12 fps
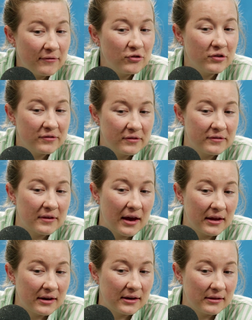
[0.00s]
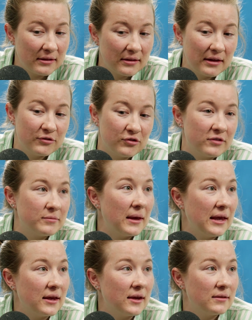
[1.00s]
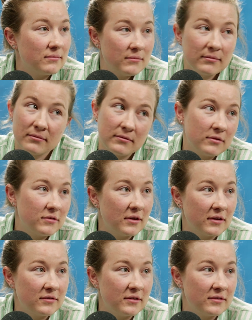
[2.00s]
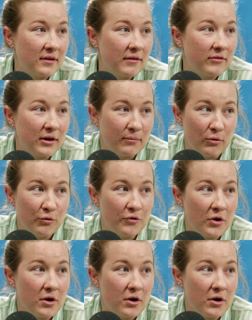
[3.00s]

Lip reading: they've just decided, let's just make it 67 and move